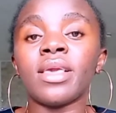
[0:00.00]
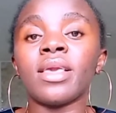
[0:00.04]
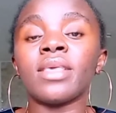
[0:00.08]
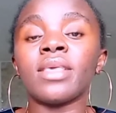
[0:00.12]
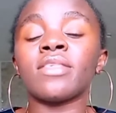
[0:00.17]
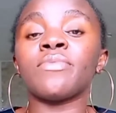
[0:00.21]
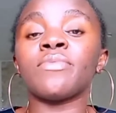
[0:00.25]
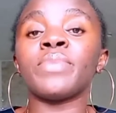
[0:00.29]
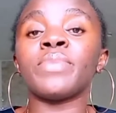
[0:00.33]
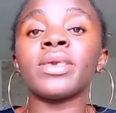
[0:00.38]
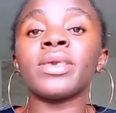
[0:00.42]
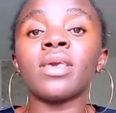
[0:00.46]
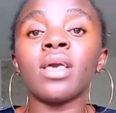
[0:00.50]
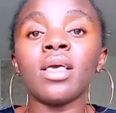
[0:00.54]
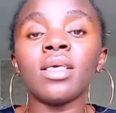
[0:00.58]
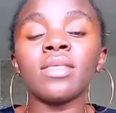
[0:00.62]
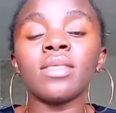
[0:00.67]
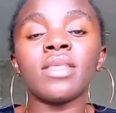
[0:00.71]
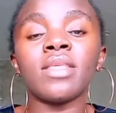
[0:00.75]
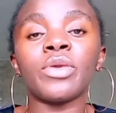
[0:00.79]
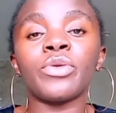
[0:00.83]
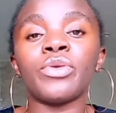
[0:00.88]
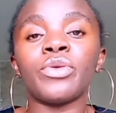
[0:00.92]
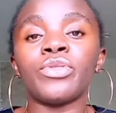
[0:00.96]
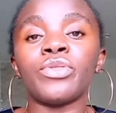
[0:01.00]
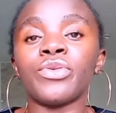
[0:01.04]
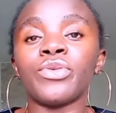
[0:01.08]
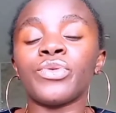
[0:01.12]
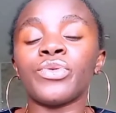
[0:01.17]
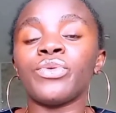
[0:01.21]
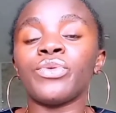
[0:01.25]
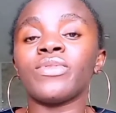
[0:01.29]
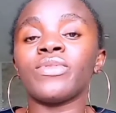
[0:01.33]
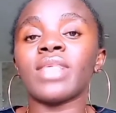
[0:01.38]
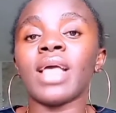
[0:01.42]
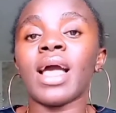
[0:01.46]
is because the
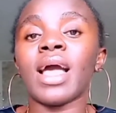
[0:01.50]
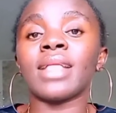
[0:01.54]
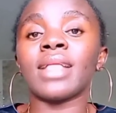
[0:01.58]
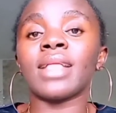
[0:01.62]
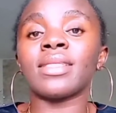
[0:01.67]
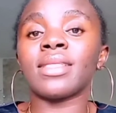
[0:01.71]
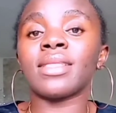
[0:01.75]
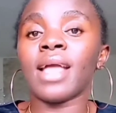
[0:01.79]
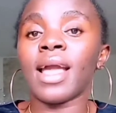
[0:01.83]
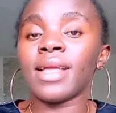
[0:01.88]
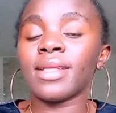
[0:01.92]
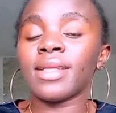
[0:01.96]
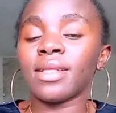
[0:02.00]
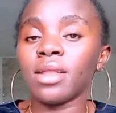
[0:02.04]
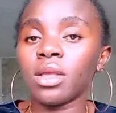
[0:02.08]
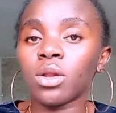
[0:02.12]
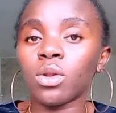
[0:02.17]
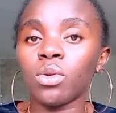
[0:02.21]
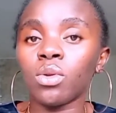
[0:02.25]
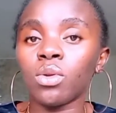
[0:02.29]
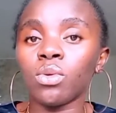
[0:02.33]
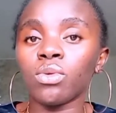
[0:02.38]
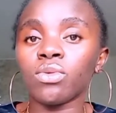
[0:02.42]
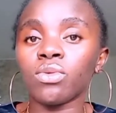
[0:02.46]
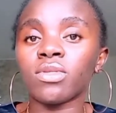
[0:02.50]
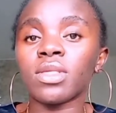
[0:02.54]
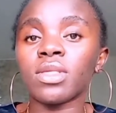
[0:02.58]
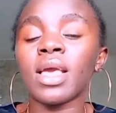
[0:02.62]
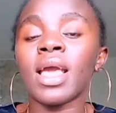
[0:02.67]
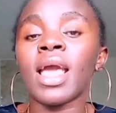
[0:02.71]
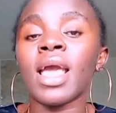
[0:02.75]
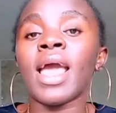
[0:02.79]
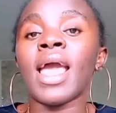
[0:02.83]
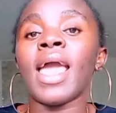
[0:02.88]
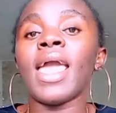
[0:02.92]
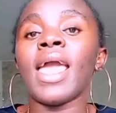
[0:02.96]
cuticles are tightly closed,
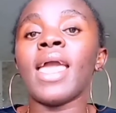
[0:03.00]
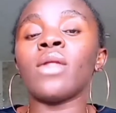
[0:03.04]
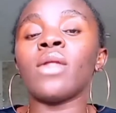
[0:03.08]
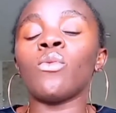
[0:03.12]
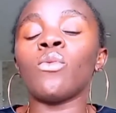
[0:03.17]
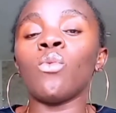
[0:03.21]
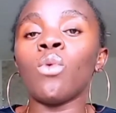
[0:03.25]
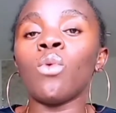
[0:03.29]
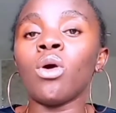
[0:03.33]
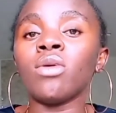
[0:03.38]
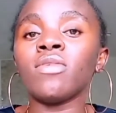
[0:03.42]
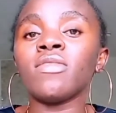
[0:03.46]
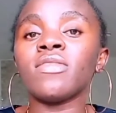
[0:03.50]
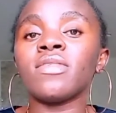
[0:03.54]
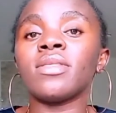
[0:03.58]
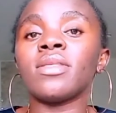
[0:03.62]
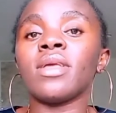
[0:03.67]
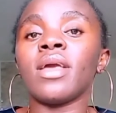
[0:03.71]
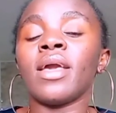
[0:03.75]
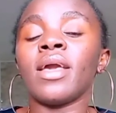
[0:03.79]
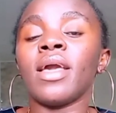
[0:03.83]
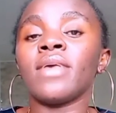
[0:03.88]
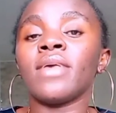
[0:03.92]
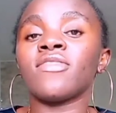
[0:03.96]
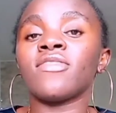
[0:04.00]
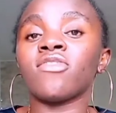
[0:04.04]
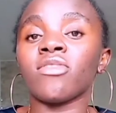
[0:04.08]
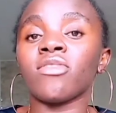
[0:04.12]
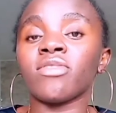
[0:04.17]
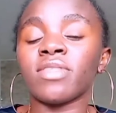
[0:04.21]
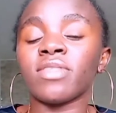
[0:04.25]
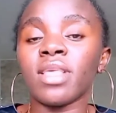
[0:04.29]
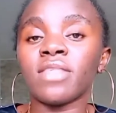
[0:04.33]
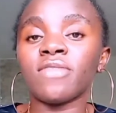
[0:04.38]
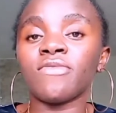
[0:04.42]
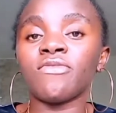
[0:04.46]
and once the hair
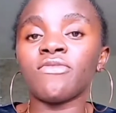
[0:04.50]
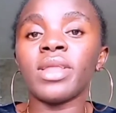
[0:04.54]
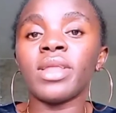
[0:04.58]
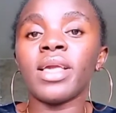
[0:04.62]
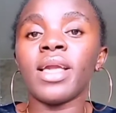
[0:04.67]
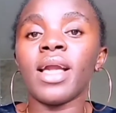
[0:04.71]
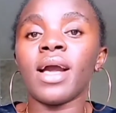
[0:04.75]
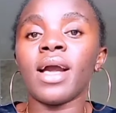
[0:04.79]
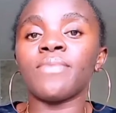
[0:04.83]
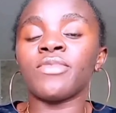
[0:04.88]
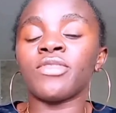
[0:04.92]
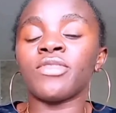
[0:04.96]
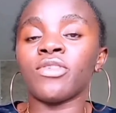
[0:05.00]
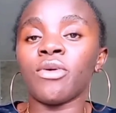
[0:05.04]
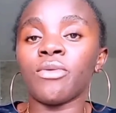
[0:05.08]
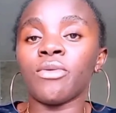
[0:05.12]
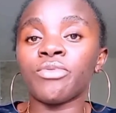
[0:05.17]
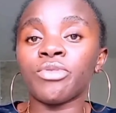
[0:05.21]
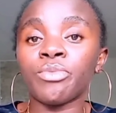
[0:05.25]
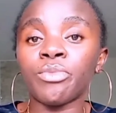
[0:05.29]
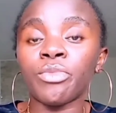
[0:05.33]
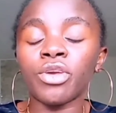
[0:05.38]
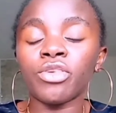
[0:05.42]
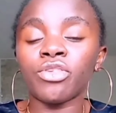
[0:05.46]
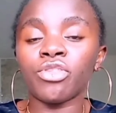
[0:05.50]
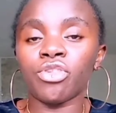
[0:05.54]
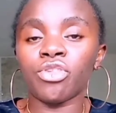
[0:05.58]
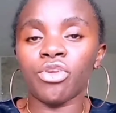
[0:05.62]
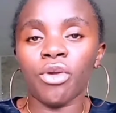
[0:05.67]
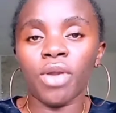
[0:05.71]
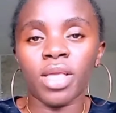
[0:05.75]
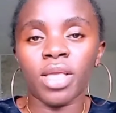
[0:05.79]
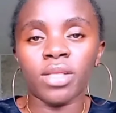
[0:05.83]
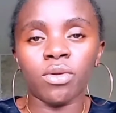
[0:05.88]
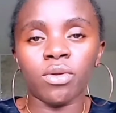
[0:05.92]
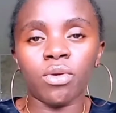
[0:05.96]
successfully absorbs
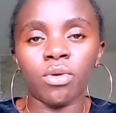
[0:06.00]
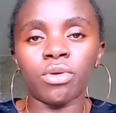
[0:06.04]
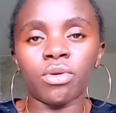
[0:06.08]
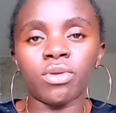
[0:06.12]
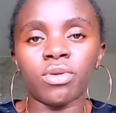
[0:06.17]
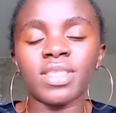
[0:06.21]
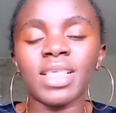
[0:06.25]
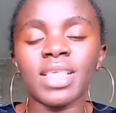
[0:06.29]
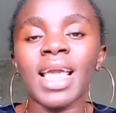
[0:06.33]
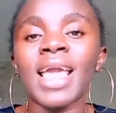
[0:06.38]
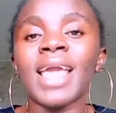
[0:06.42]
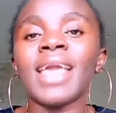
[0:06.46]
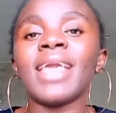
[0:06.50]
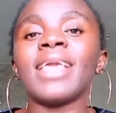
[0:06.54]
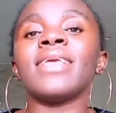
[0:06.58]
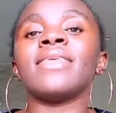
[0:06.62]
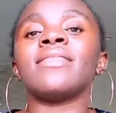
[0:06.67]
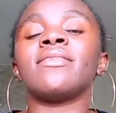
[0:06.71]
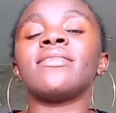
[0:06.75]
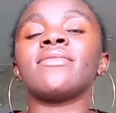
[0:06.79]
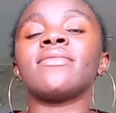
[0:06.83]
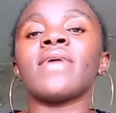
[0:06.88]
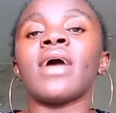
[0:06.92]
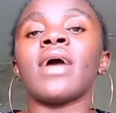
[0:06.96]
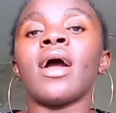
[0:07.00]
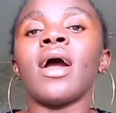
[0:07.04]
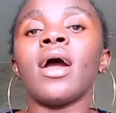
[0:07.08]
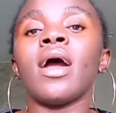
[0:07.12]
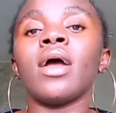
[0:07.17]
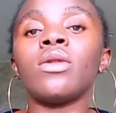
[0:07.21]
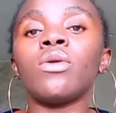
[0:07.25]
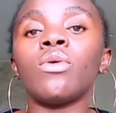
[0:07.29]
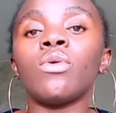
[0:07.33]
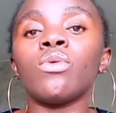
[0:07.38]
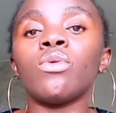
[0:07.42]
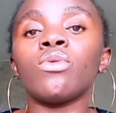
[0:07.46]
moisture and oils, it is
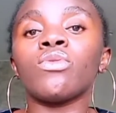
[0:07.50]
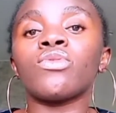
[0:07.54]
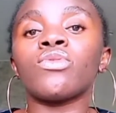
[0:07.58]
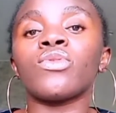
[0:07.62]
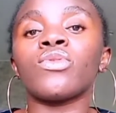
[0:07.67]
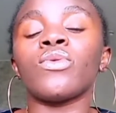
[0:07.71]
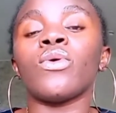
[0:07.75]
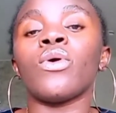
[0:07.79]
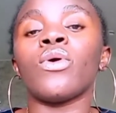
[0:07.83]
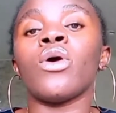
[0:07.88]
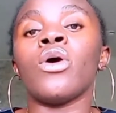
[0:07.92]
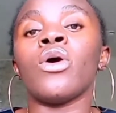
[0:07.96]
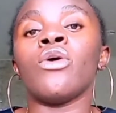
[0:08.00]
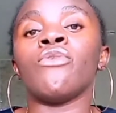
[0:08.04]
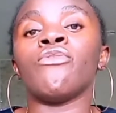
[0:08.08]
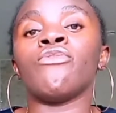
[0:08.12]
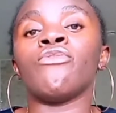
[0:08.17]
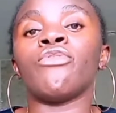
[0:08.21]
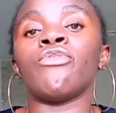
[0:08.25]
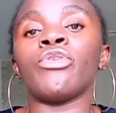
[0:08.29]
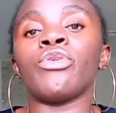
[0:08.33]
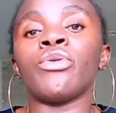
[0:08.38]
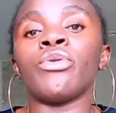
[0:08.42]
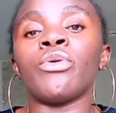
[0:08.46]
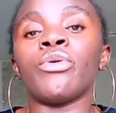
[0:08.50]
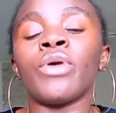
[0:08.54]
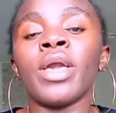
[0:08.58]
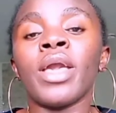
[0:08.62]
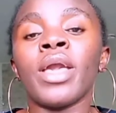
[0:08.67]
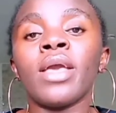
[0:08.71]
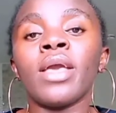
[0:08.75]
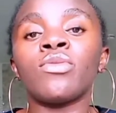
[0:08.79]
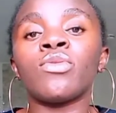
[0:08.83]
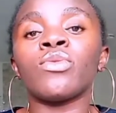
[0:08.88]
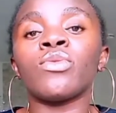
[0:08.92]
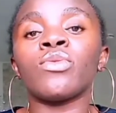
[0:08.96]
hard also for your
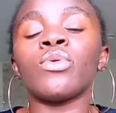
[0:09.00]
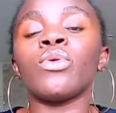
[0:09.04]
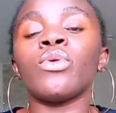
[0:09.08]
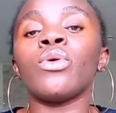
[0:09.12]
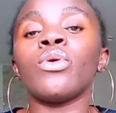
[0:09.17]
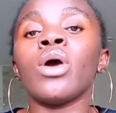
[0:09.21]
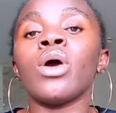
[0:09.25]
hair to